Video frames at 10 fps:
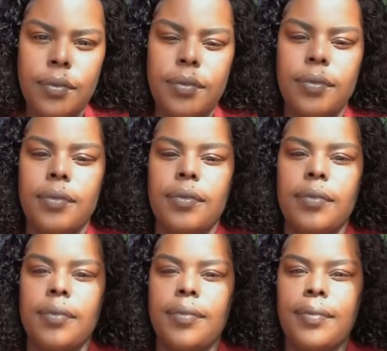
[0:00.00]
It
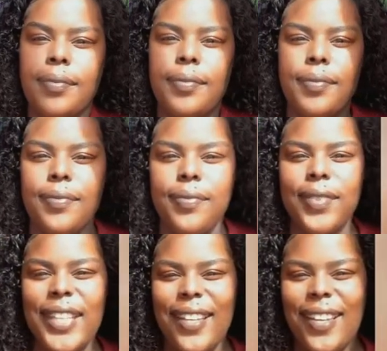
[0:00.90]
still looks good.
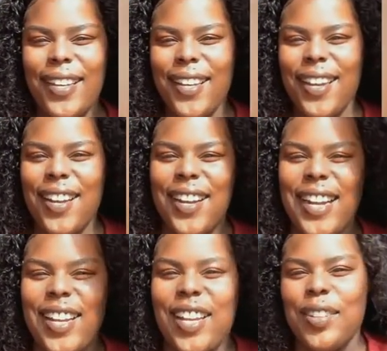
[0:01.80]
All right,
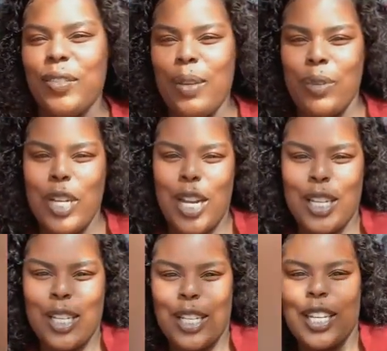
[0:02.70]
I'm trying
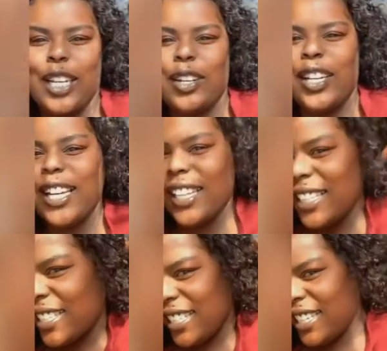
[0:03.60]
to get it where y'all can
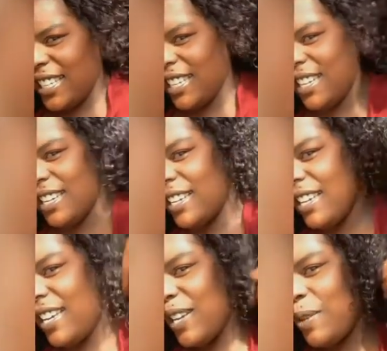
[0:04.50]
see.
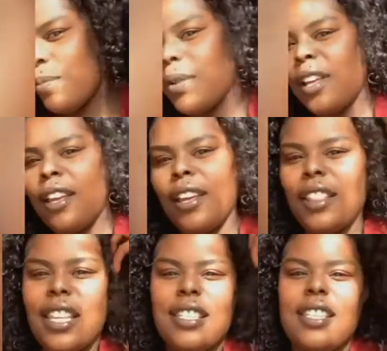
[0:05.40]
But this
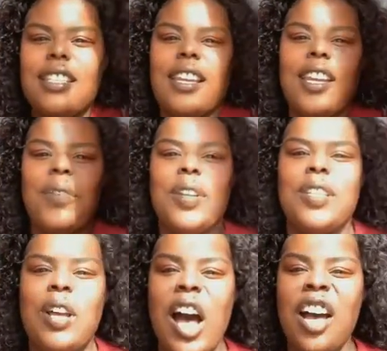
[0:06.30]
is the end
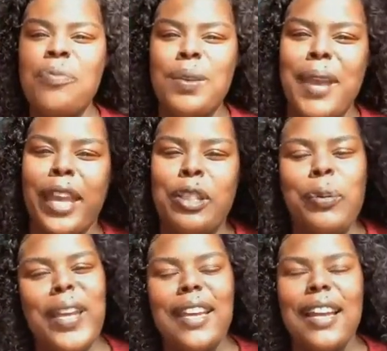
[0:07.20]
result of me making the
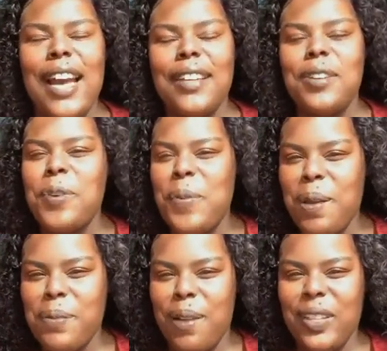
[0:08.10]
wig. I know I
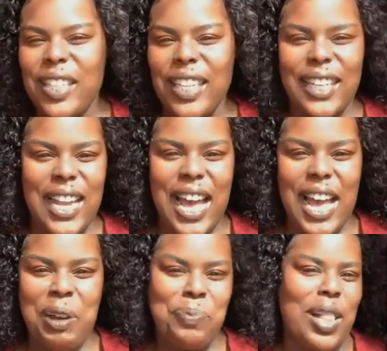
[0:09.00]
probably did not
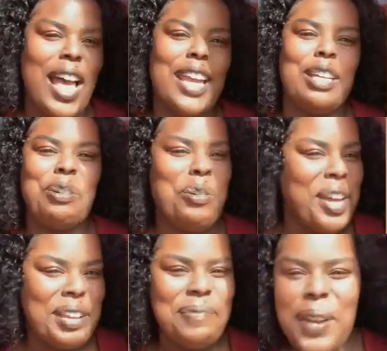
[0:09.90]
apply it on
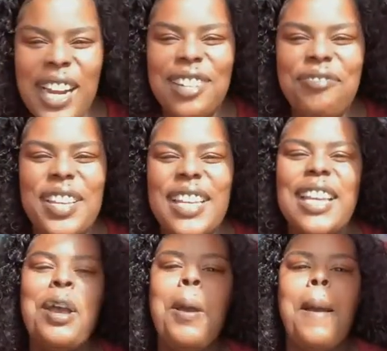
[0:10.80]
perfect,
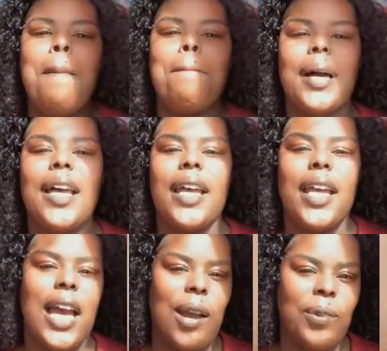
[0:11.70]
but I
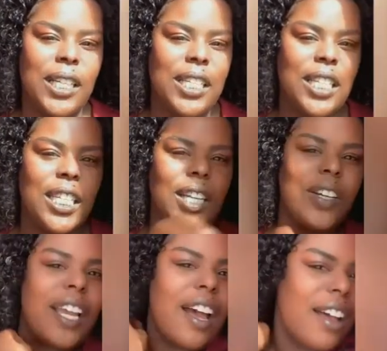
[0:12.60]
wanted to show
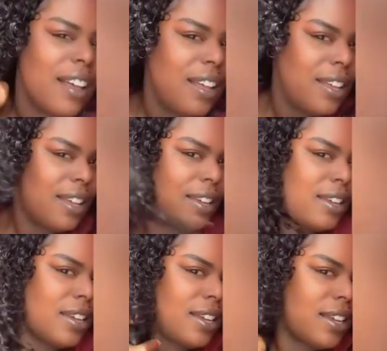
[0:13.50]
y'all.
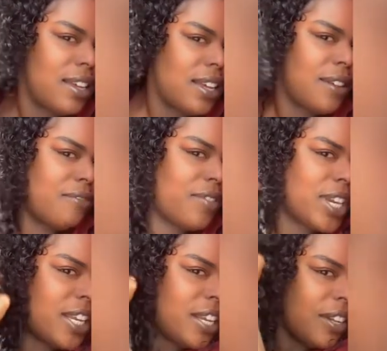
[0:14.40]
Video.